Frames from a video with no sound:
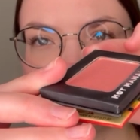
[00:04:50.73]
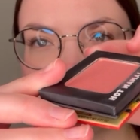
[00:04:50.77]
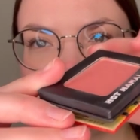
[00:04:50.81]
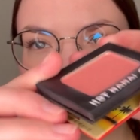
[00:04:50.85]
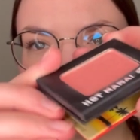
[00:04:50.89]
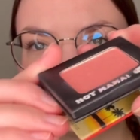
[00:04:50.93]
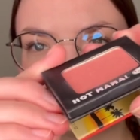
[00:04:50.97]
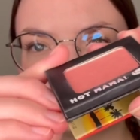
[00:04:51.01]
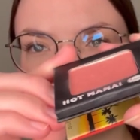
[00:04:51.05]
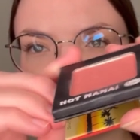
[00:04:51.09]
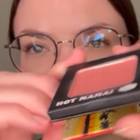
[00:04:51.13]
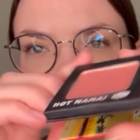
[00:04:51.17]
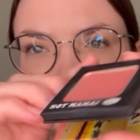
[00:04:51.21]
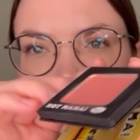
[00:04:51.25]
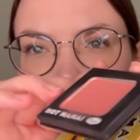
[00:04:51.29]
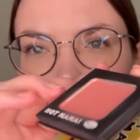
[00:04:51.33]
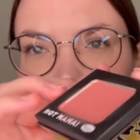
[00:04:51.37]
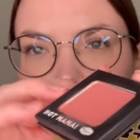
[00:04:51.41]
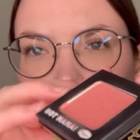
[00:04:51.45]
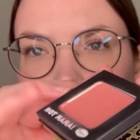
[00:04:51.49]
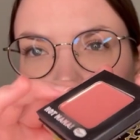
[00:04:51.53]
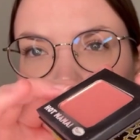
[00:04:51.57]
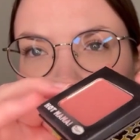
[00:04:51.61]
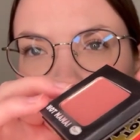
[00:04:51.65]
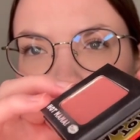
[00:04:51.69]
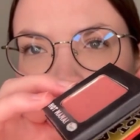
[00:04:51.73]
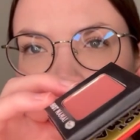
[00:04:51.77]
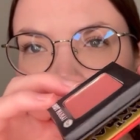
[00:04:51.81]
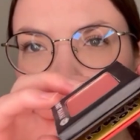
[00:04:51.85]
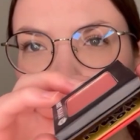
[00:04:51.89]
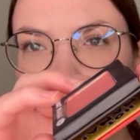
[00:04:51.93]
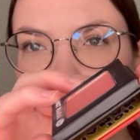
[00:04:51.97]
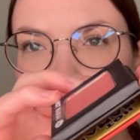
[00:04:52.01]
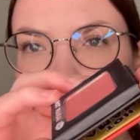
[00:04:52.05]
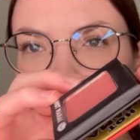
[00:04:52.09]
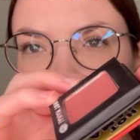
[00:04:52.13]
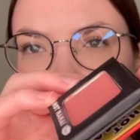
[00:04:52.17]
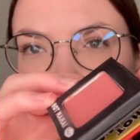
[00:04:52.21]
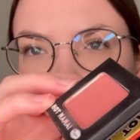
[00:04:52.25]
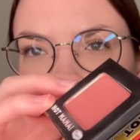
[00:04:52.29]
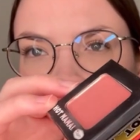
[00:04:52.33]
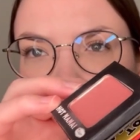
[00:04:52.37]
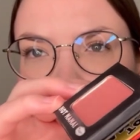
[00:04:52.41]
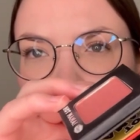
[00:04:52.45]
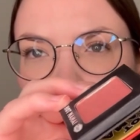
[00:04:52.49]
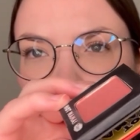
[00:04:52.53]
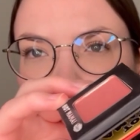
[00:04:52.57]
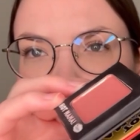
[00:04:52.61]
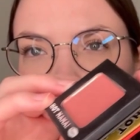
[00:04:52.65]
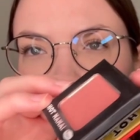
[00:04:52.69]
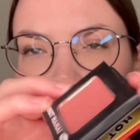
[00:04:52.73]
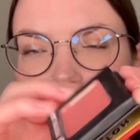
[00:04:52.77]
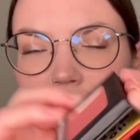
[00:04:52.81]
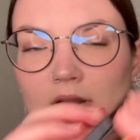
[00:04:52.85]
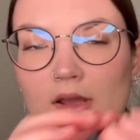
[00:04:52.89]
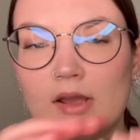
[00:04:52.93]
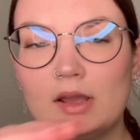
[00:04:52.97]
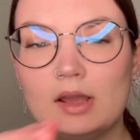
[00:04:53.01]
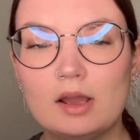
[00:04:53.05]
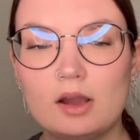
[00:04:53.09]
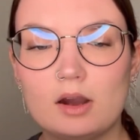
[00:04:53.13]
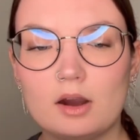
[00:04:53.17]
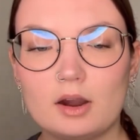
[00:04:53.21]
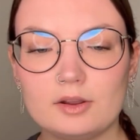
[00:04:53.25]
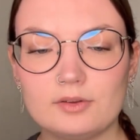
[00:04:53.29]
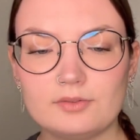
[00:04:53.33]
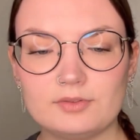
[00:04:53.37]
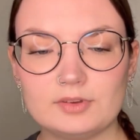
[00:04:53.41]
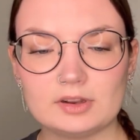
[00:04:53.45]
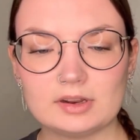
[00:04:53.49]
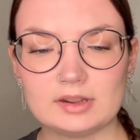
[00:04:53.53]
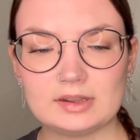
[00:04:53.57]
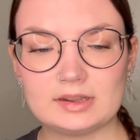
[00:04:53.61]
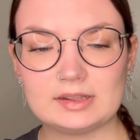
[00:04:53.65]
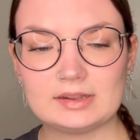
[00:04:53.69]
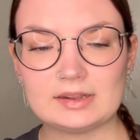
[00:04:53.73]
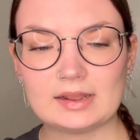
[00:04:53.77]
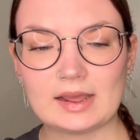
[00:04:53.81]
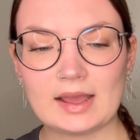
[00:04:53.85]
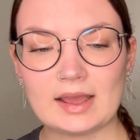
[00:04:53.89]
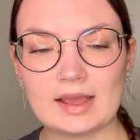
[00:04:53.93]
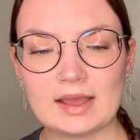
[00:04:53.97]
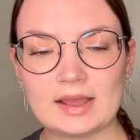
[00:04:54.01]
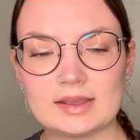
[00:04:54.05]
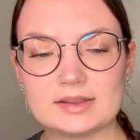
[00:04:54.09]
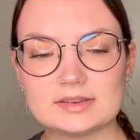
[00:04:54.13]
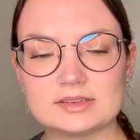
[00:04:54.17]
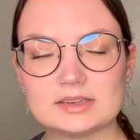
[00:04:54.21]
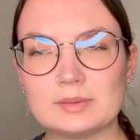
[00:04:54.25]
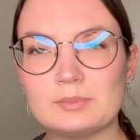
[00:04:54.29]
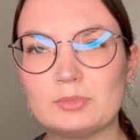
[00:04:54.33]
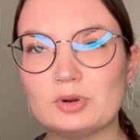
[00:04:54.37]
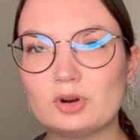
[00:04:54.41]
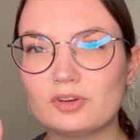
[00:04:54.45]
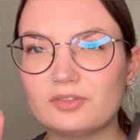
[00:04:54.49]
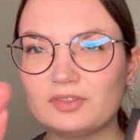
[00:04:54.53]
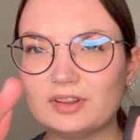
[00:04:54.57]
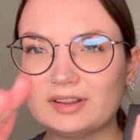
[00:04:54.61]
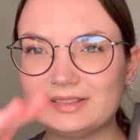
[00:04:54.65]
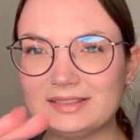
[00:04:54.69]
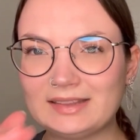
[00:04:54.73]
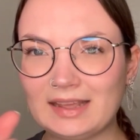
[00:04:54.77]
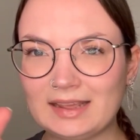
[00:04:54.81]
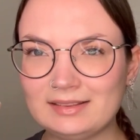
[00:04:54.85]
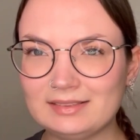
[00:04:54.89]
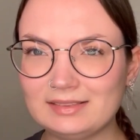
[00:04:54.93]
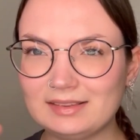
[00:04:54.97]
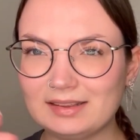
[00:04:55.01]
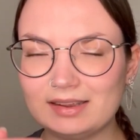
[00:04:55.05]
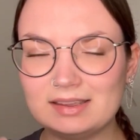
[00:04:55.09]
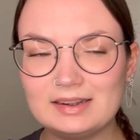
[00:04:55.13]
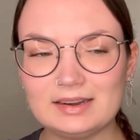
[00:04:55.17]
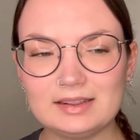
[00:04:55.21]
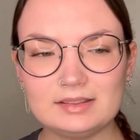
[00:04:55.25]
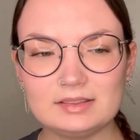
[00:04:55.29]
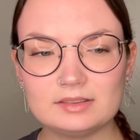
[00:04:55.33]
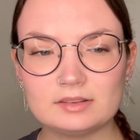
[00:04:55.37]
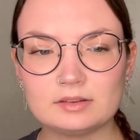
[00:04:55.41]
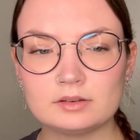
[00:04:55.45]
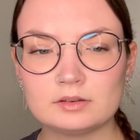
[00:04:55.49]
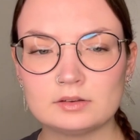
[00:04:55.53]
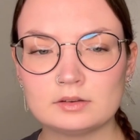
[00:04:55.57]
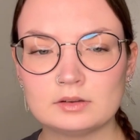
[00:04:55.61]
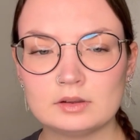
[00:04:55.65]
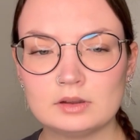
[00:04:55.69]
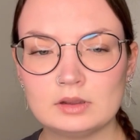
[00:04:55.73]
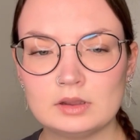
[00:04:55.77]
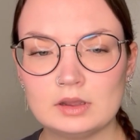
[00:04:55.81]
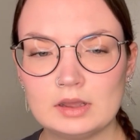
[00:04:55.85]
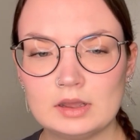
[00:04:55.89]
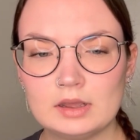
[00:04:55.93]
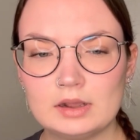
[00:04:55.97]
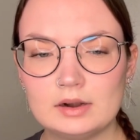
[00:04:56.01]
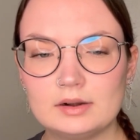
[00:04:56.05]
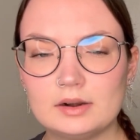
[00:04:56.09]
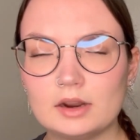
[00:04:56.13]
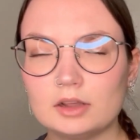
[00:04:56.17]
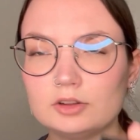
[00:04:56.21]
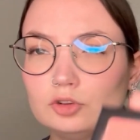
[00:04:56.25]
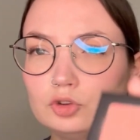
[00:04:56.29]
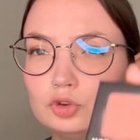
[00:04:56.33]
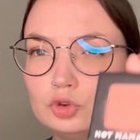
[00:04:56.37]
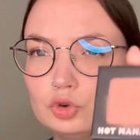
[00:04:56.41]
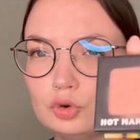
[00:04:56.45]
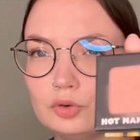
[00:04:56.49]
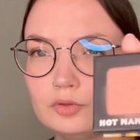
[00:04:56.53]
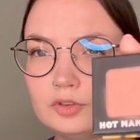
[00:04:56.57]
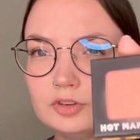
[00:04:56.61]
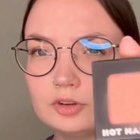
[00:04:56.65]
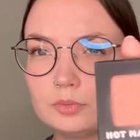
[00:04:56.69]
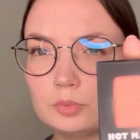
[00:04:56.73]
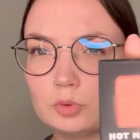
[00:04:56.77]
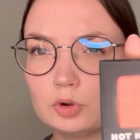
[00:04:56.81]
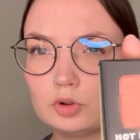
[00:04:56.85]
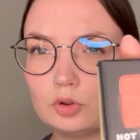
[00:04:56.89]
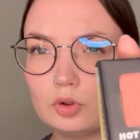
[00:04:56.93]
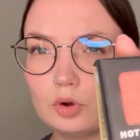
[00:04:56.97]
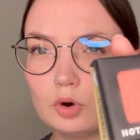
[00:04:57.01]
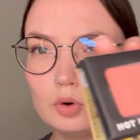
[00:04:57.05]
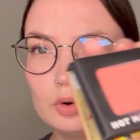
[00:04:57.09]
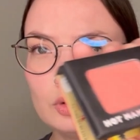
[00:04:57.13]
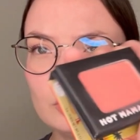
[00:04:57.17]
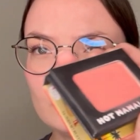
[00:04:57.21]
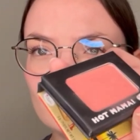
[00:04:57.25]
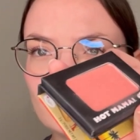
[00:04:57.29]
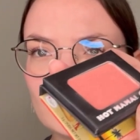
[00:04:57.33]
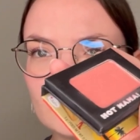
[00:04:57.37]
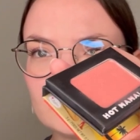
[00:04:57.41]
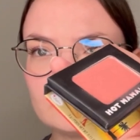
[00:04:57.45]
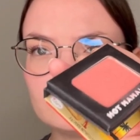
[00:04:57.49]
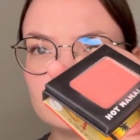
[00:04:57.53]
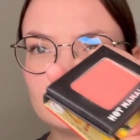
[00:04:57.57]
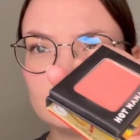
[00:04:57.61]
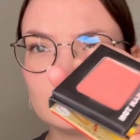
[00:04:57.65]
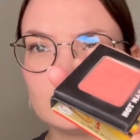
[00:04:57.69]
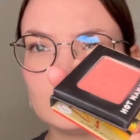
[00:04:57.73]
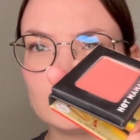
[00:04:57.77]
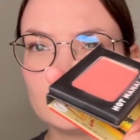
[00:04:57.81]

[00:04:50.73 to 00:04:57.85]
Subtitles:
this one down a bit more than the Dior one. I feel like it has a bit of a dent in it. Not too visible though, but